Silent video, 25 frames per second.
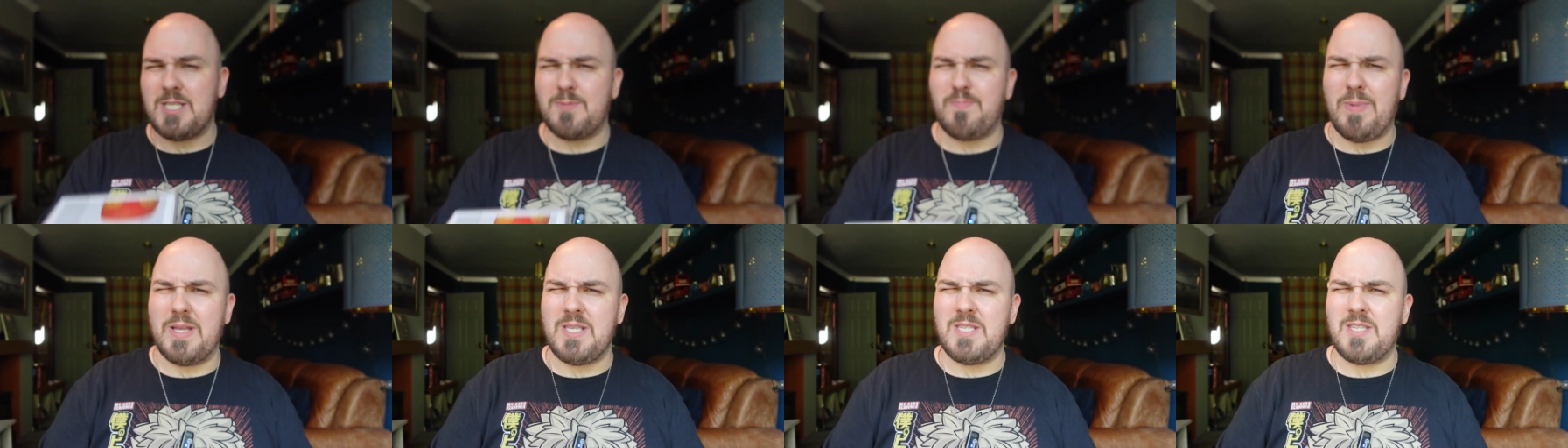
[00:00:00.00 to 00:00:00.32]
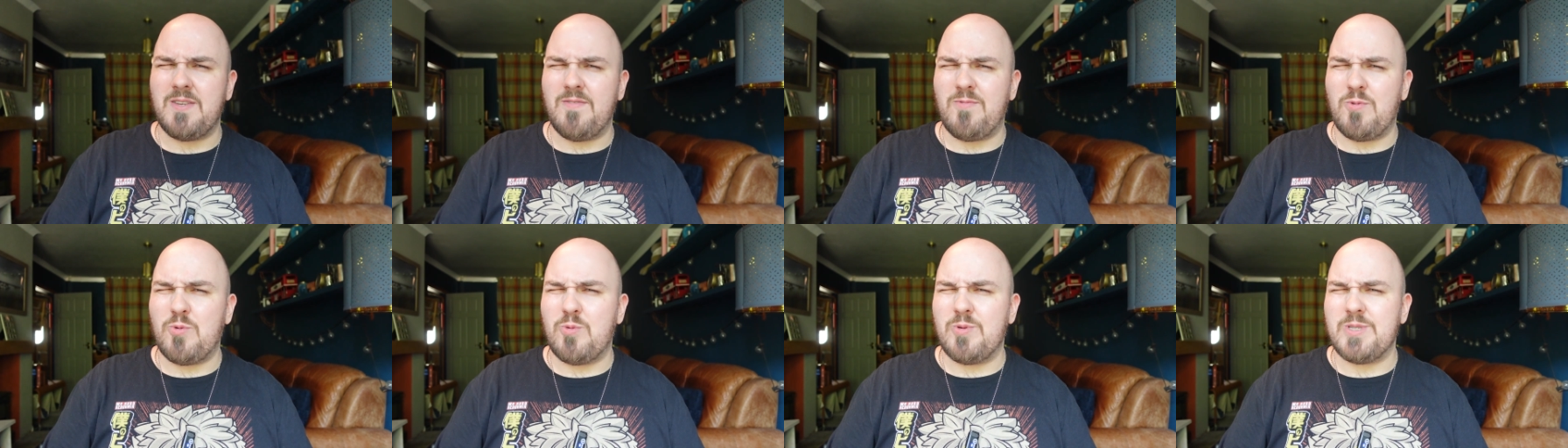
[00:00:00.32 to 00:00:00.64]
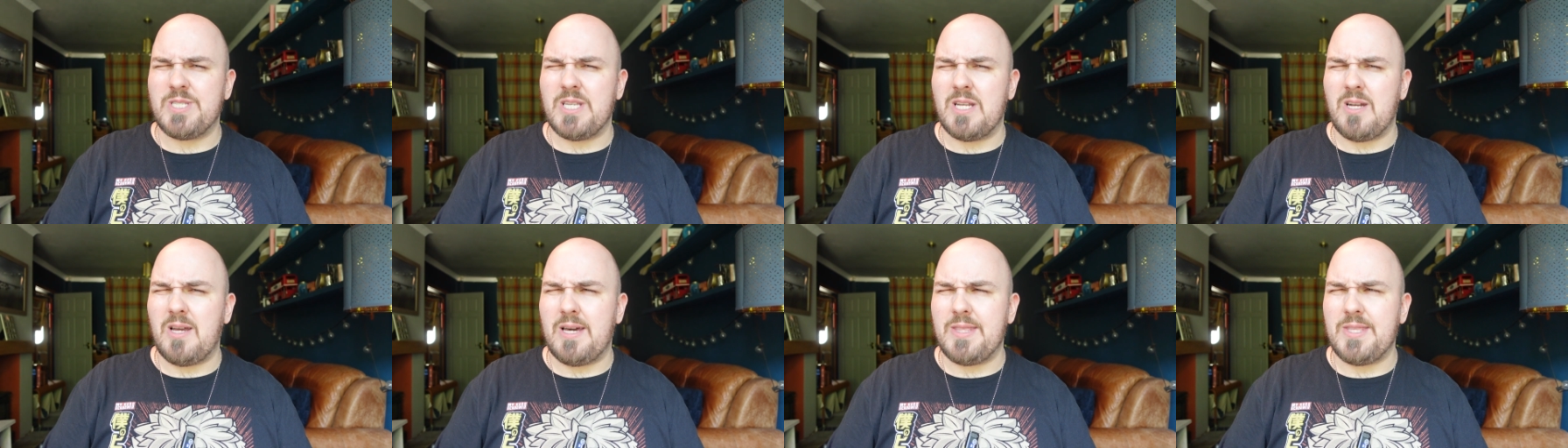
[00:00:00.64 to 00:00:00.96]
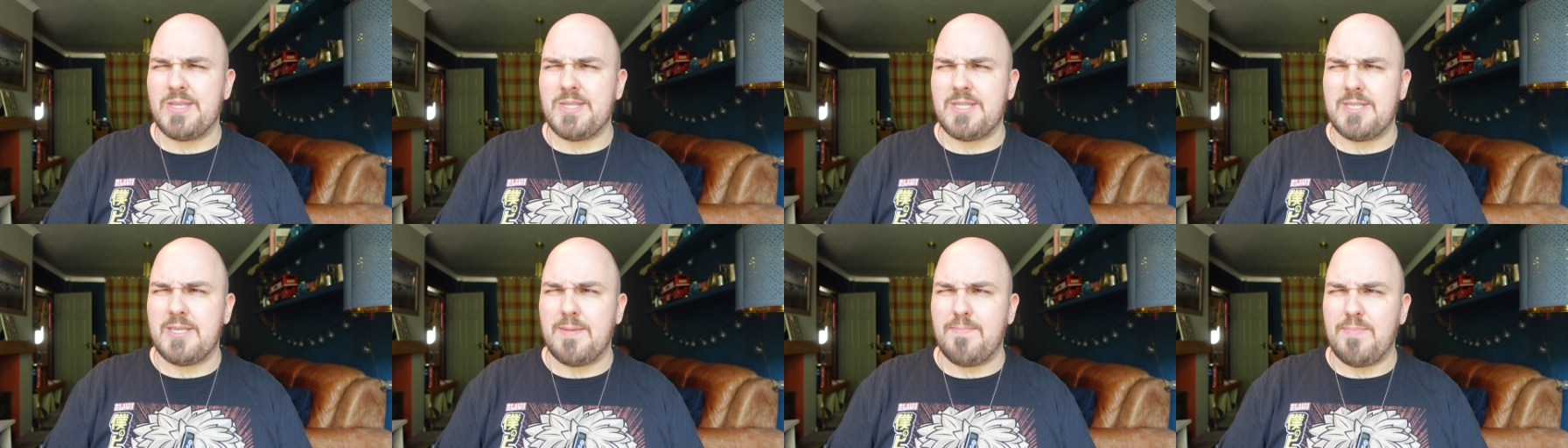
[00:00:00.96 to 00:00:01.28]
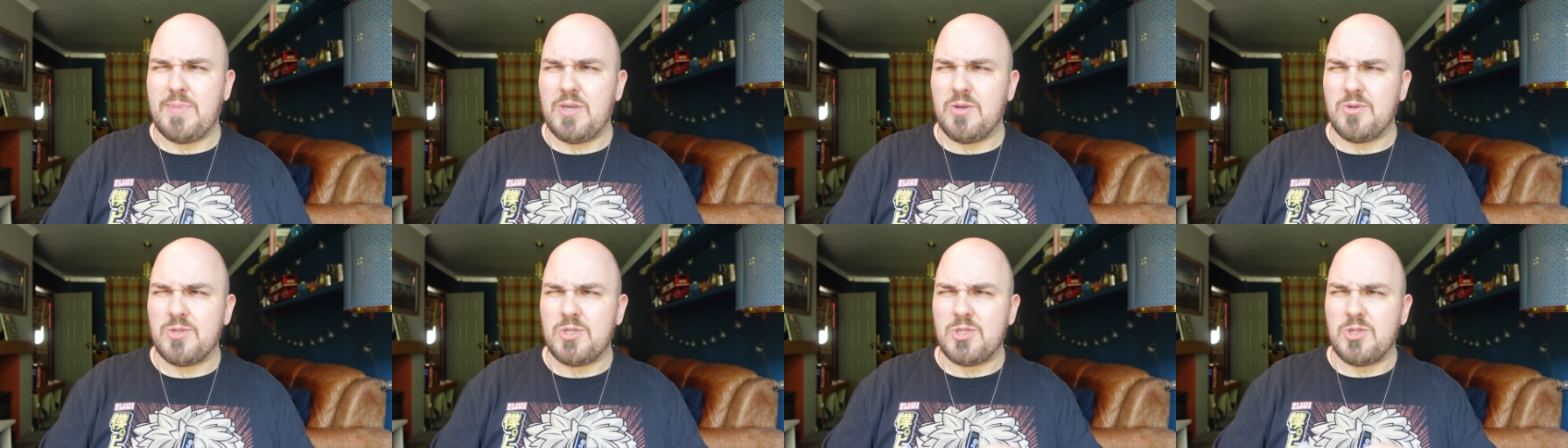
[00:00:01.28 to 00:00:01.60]
expensive or was it like the
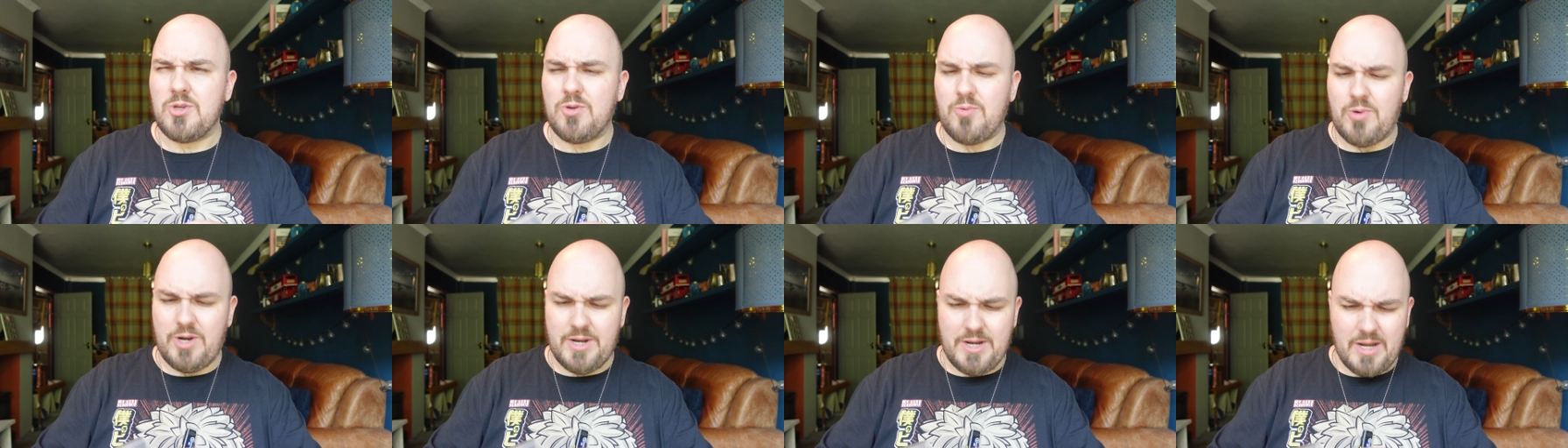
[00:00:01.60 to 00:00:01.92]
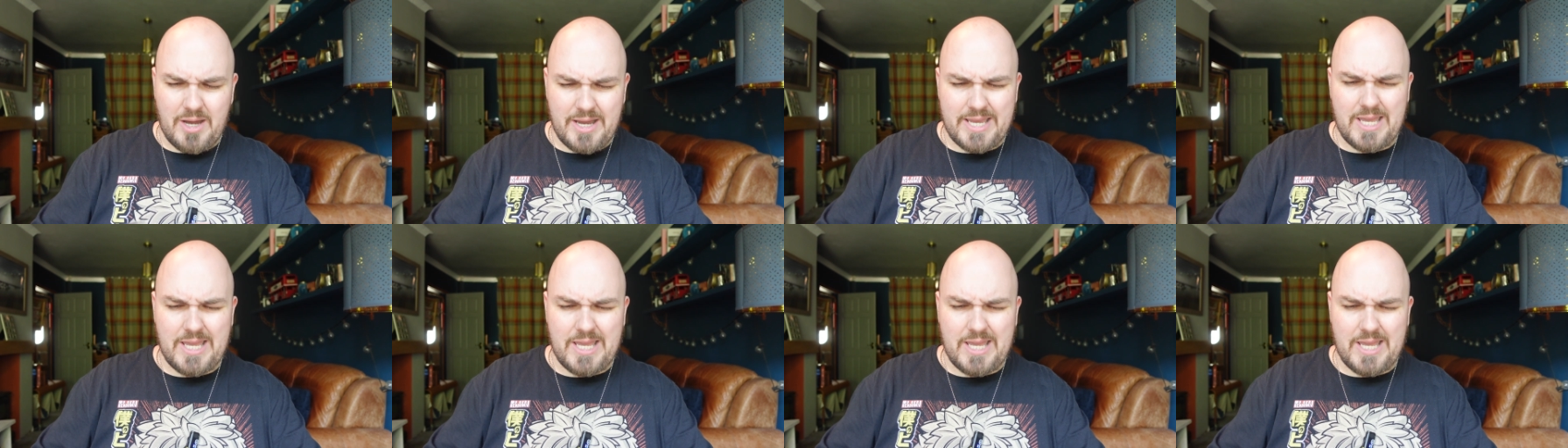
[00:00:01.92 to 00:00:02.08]
symbiote suit one?